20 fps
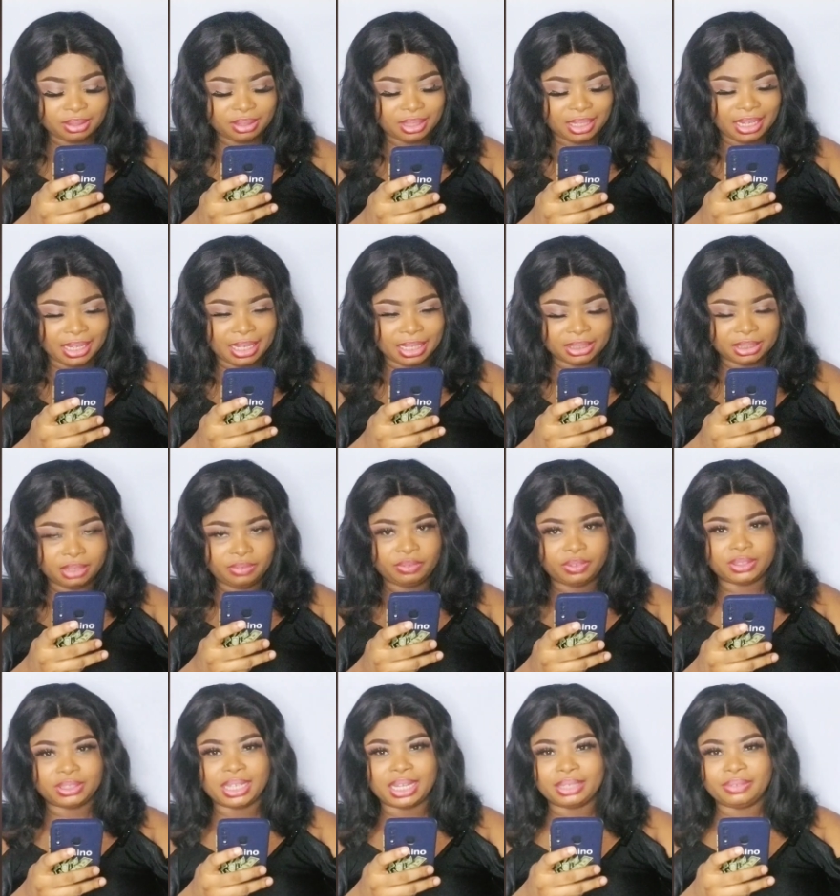Like as if
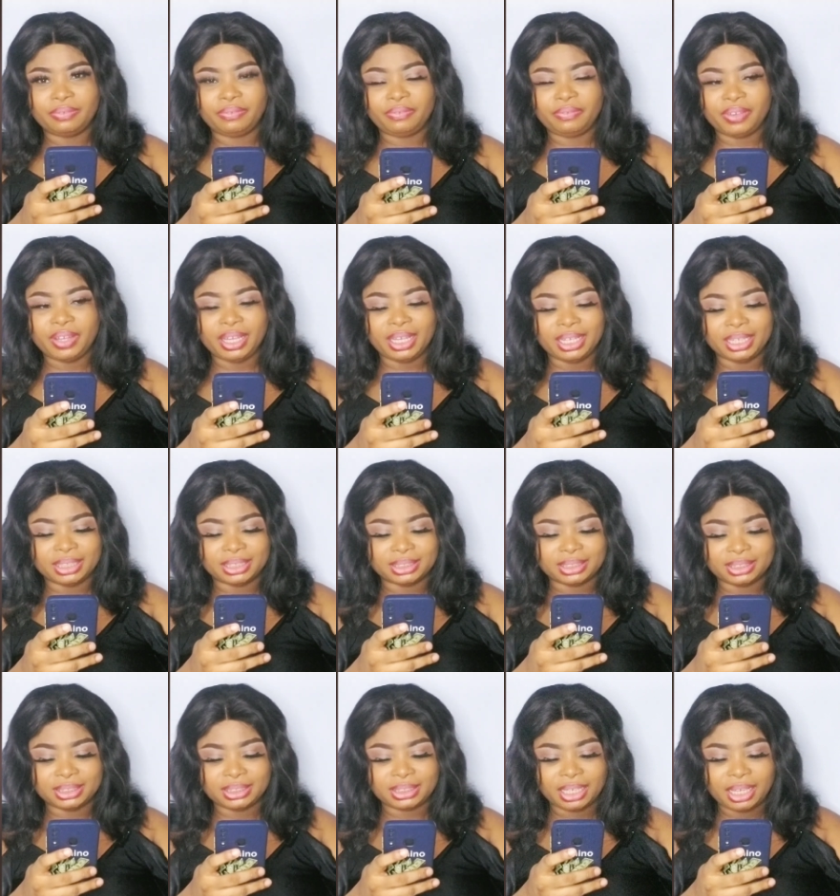it had
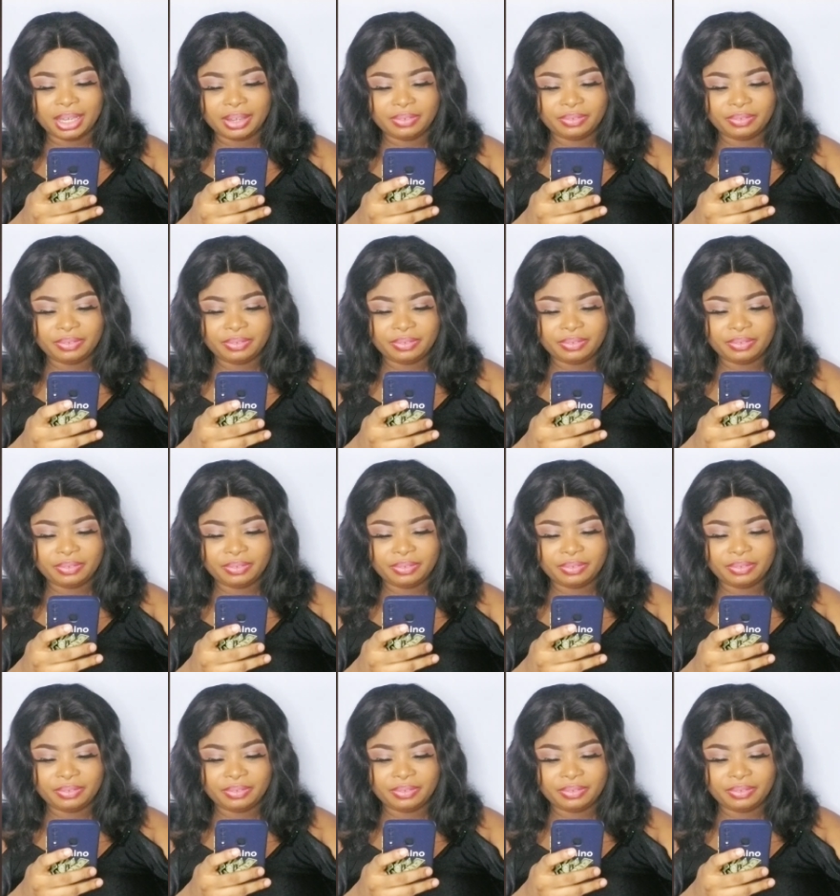fins,